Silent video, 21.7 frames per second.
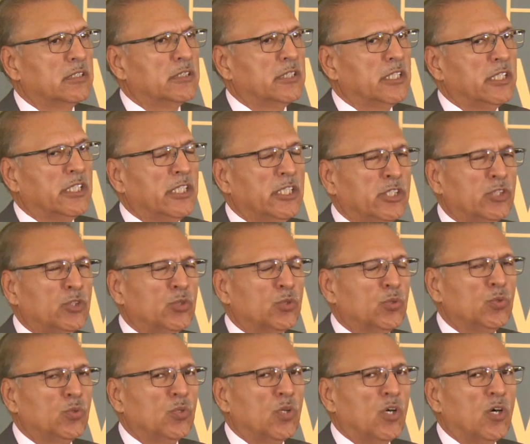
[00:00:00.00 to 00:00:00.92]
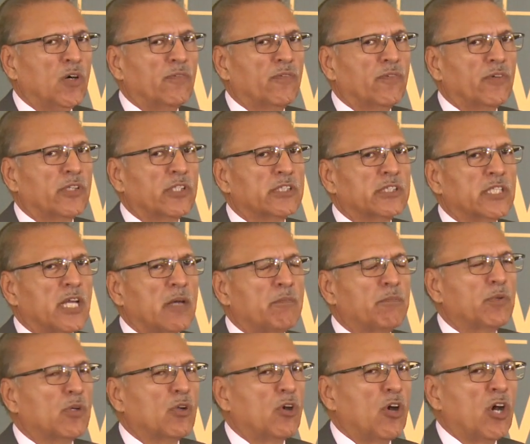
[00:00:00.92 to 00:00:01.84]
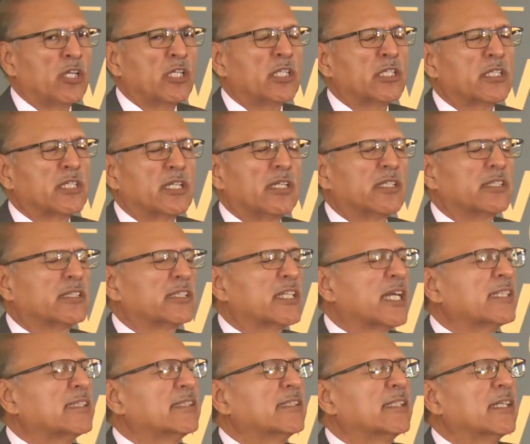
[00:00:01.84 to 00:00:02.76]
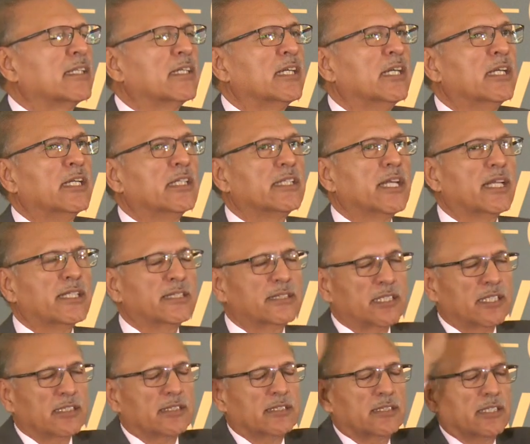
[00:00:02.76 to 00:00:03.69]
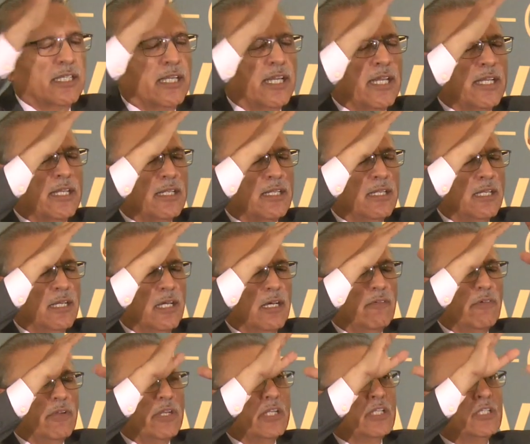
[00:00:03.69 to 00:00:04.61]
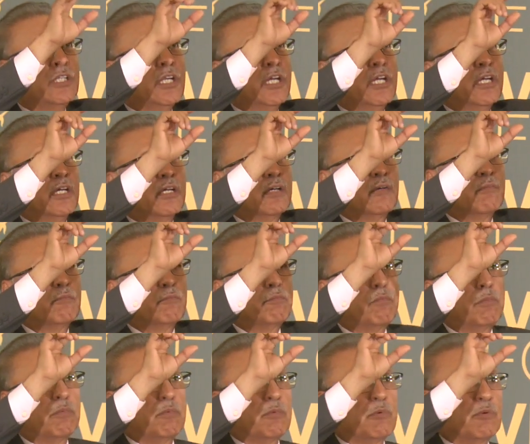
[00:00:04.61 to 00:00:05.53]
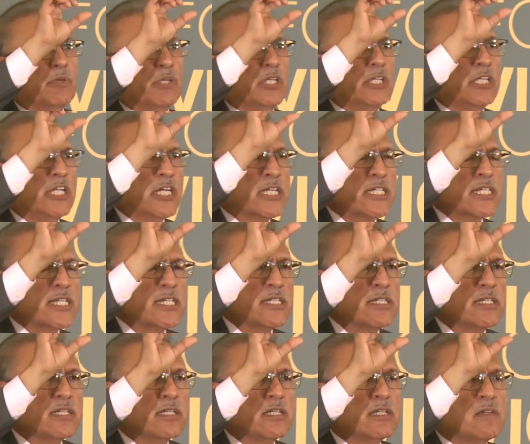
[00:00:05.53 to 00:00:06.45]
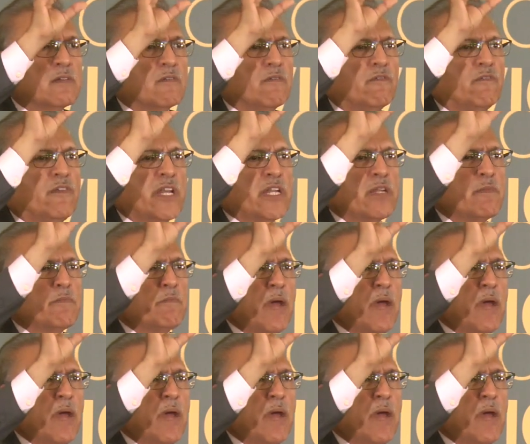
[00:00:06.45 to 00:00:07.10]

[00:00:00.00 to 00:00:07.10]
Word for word: the issue of, for example, honor killings. That's, the, that's just, again, a very dirty, very